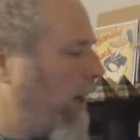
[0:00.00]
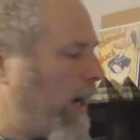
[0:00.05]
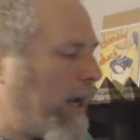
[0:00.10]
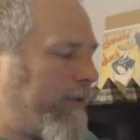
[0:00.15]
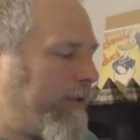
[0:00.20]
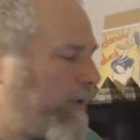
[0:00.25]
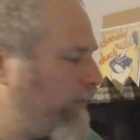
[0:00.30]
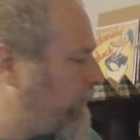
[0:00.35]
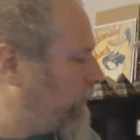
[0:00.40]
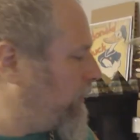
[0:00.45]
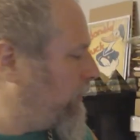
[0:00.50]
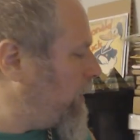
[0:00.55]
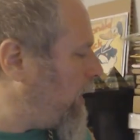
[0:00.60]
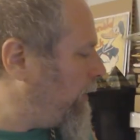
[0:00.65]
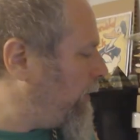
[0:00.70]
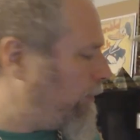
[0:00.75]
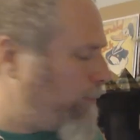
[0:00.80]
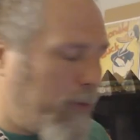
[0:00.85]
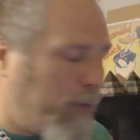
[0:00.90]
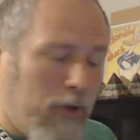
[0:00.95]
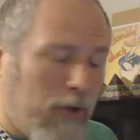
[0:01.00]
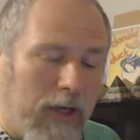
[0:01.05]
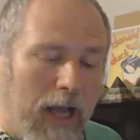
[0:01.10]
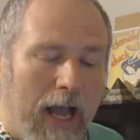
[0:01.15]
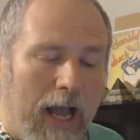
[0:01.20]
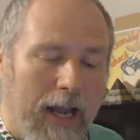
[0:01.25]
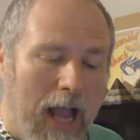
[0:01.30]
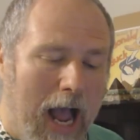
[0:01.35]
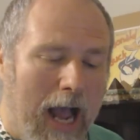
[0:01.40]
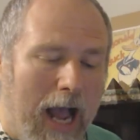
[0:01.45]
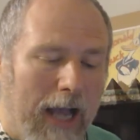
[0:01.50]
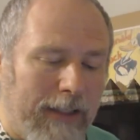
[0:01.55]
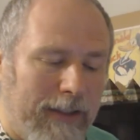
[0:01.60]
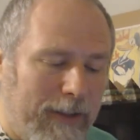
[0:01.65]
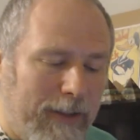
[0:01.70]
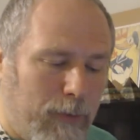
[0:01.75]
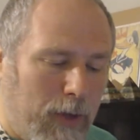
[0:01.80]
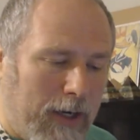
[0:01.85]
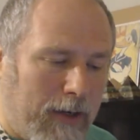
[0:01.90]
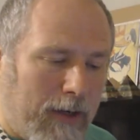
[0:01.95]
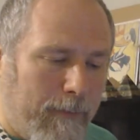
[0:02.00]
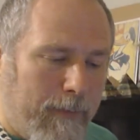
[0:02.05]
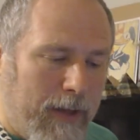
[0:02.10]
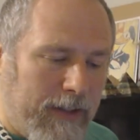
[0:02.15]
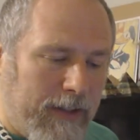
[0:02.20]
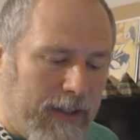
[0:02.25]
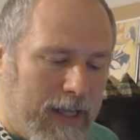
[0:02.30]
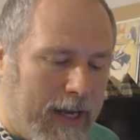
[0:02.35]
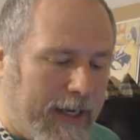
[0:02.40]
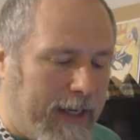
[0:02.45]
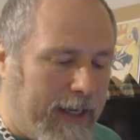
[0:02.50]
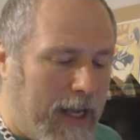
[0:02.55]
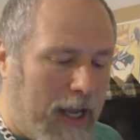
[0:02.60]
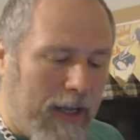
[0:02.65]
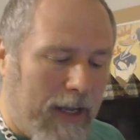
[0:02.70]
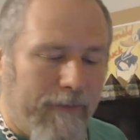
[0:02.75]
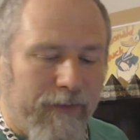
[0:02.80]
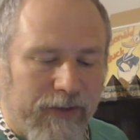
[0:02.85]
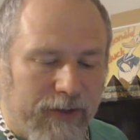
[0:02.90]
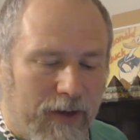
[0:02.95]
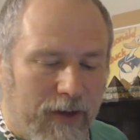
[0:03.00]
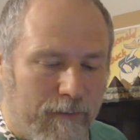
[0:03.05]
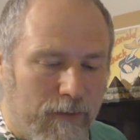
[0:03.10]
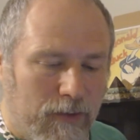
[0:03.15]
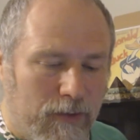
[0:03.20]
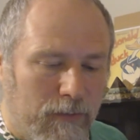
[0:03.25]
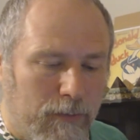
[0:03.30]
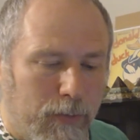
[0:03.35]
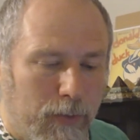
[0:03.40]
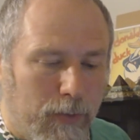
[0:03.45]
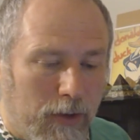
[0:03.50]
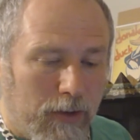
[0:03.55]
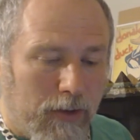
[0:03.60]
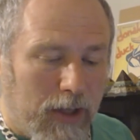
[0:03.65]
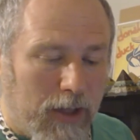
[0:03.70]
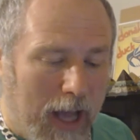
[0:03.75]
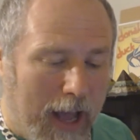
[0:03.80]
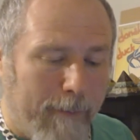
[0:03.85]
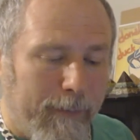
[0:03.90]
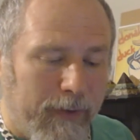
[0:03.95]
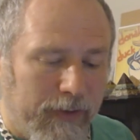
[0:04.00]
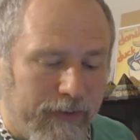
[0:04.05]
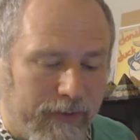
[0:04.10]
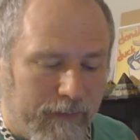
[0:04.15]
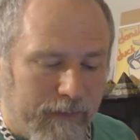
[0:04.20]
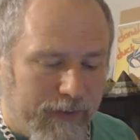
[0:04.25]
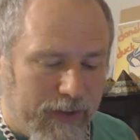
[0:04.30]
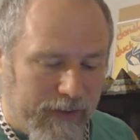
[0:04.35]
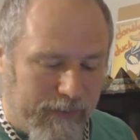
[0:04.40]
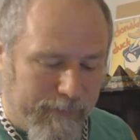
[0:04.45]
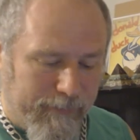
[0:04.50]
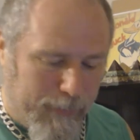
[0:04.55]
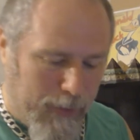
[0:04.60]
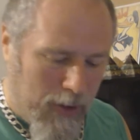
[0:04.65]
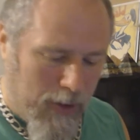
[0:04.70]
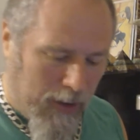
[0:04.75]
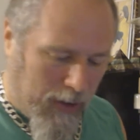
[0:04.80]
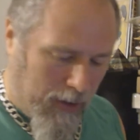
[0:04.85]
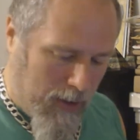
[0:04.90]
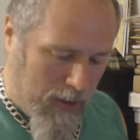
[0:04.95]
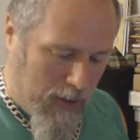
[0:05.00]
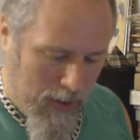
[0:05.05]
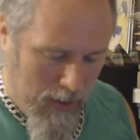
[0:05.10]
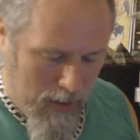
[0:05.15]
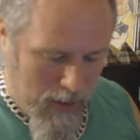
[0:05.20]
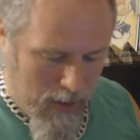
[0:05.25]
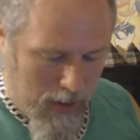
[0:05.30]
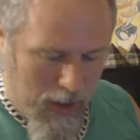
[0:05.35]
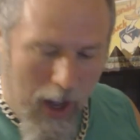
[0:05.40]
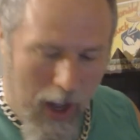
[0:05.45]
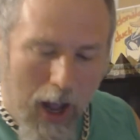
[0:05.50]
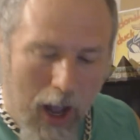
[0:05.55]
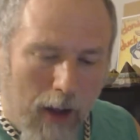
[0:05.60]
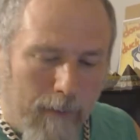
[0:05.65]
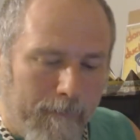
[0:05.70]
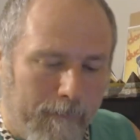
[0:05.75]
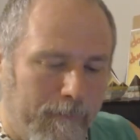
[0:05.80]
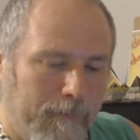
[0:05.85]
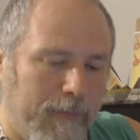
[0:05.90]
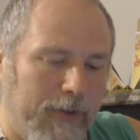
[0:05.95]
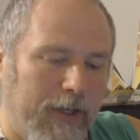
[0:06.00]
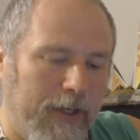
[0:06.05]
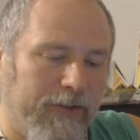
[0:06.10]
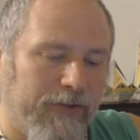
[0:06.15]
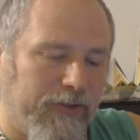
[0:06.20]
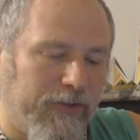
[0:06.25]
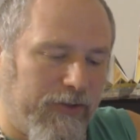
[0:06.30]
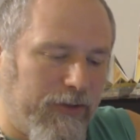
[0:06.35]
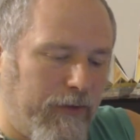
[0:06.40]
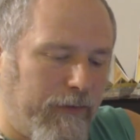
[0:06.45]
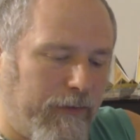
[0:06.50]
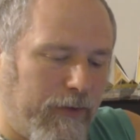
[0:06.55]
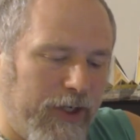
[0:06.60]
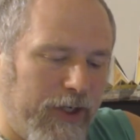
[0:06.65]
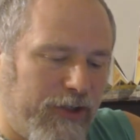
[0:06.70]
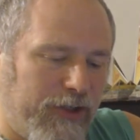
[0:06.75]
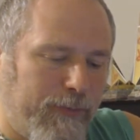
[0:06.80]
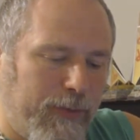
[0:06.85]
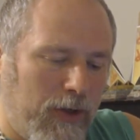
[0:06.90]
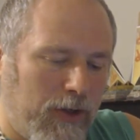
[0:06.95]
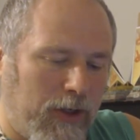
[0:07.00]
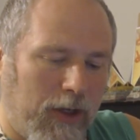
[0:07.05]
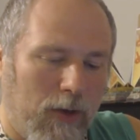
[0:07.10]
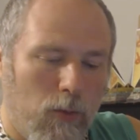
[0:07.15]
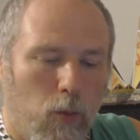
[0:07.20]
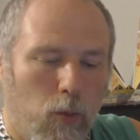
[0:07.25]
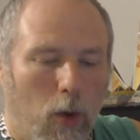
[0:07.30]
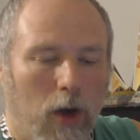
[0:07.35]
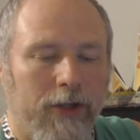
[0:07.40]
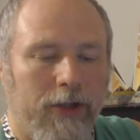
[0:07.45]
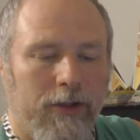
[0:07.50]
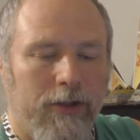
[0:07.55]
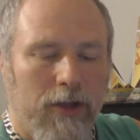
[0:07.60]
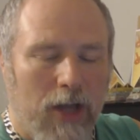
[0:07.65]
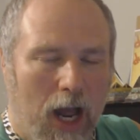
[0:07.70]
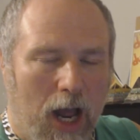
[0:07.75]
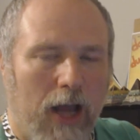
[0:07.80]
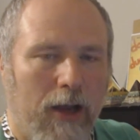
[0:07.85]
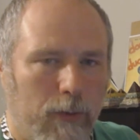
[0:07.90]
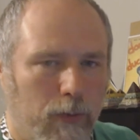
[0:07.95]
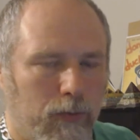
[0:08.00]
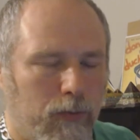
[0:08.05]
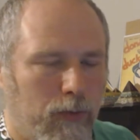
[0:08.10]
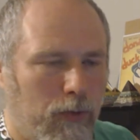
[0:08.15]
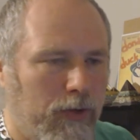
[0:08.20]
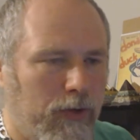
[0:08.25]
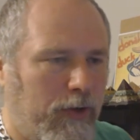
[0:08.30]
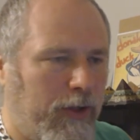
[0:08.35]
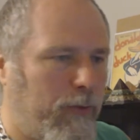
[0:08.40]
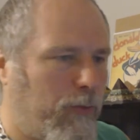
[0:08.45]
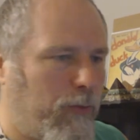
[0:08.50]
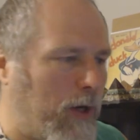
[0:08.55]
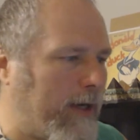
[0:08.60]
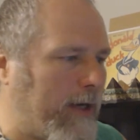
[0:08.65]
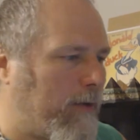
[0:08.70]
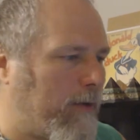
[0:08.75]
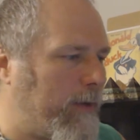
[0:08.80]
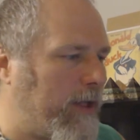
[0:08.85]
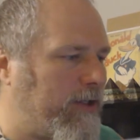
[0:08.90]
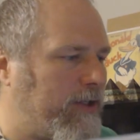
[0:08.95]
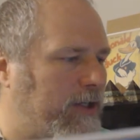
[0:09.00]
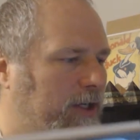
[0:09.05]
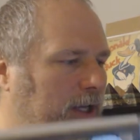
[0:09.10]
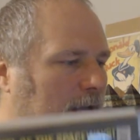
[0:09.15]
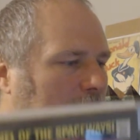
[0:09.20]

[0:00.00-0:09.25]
All right, this is another book I highly recommend getting. I have several book copies of this book. Um, it's a Silver Age book, and one I really recommend